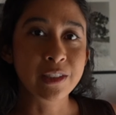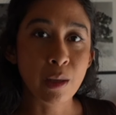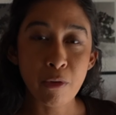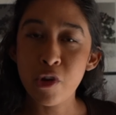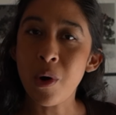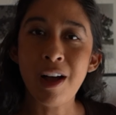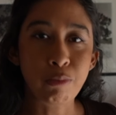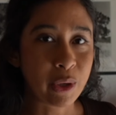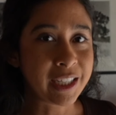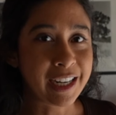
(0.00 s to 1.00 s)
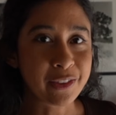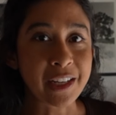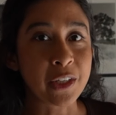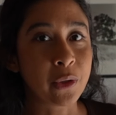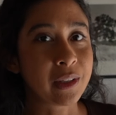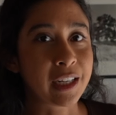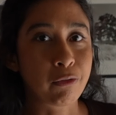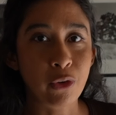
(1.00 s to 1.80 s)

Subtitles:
Some of you all have pointed out that you don't like